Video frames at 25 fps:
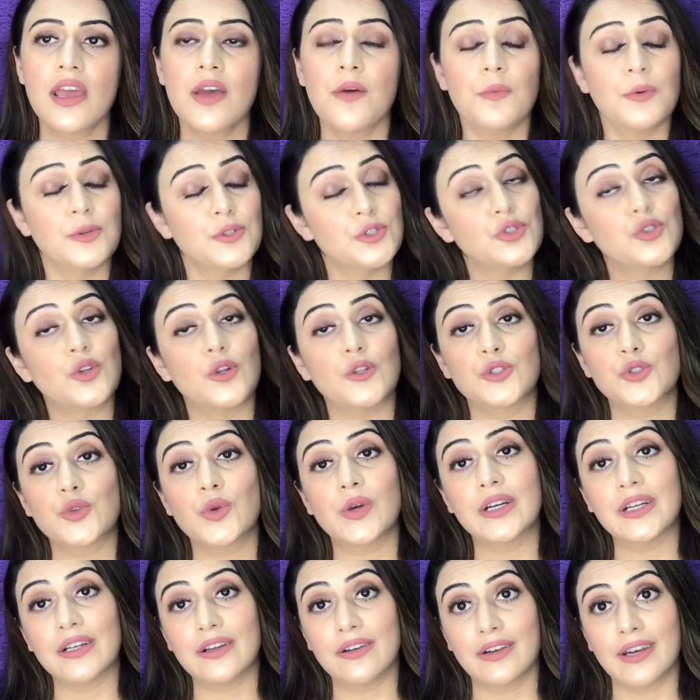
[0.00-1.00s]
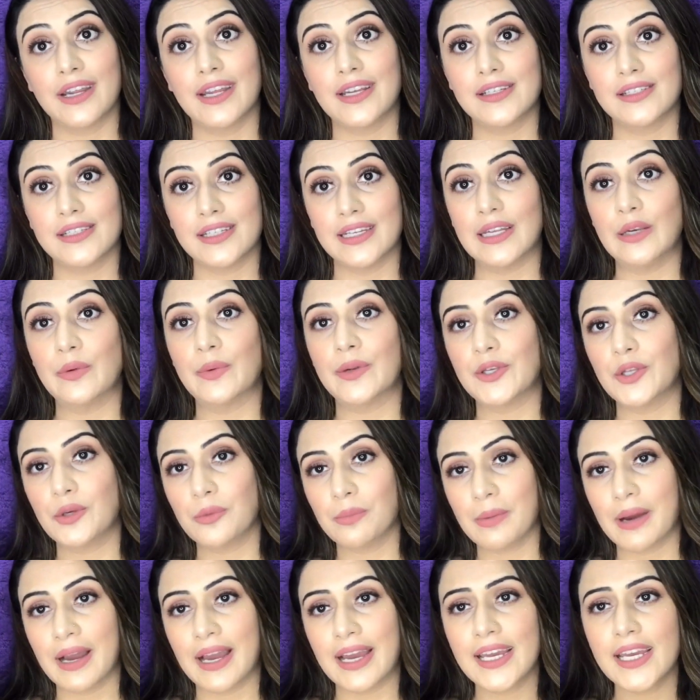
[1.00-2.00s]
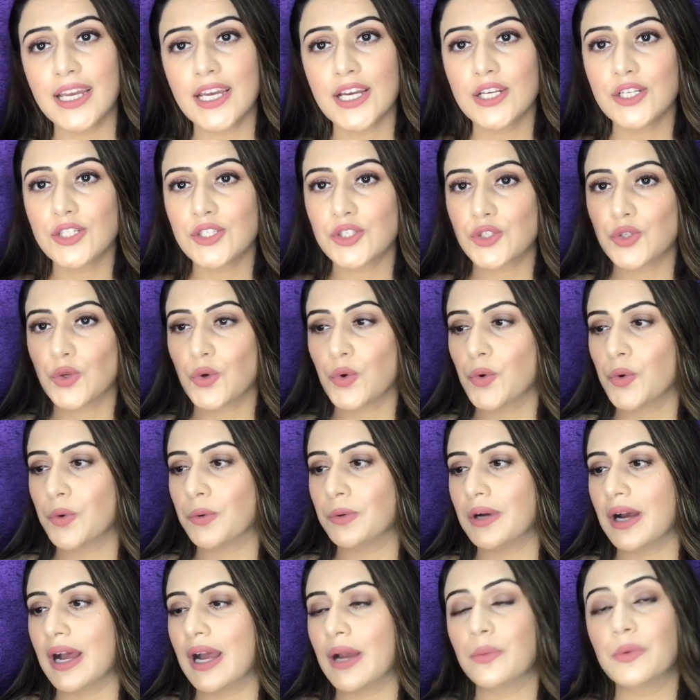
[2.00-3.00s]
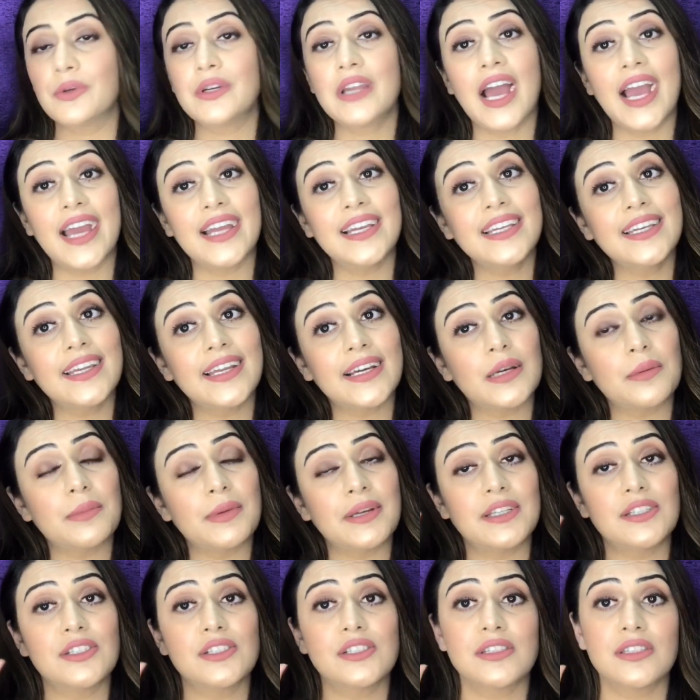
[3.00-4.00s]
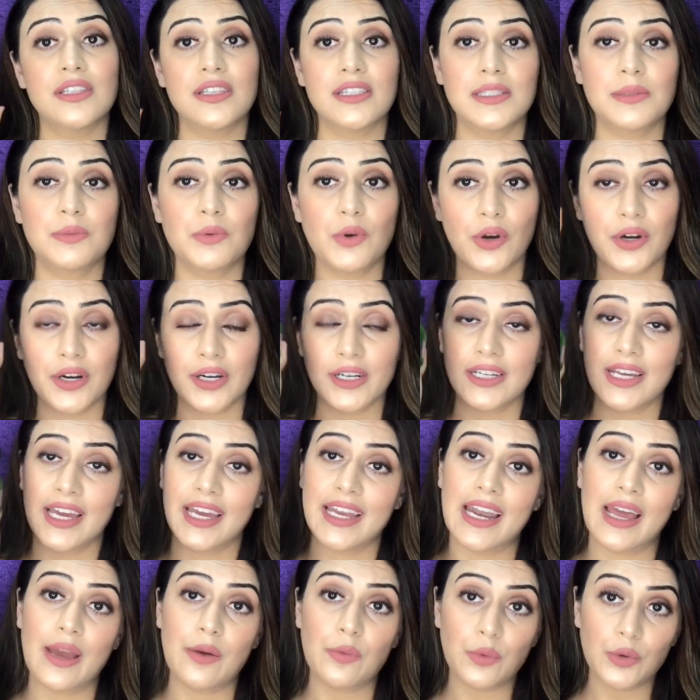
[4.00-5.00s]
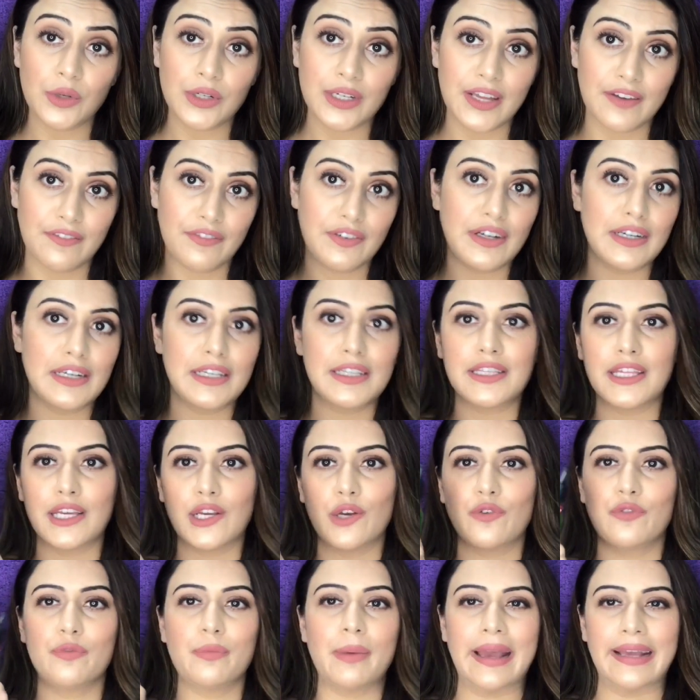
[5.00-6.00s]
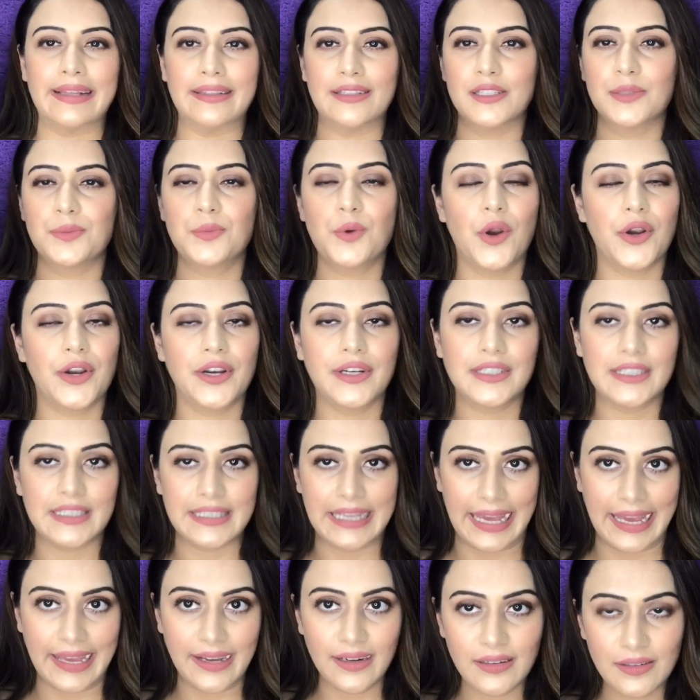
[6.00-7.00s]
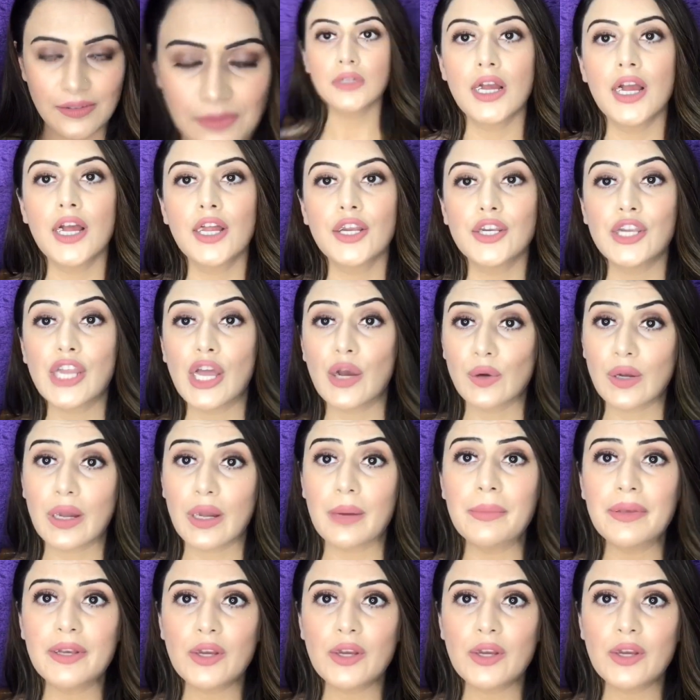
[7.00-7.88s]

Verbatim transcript: which is also a great deal when you buy so i would highly recommend this product and i would definitely think of buying this product again now coming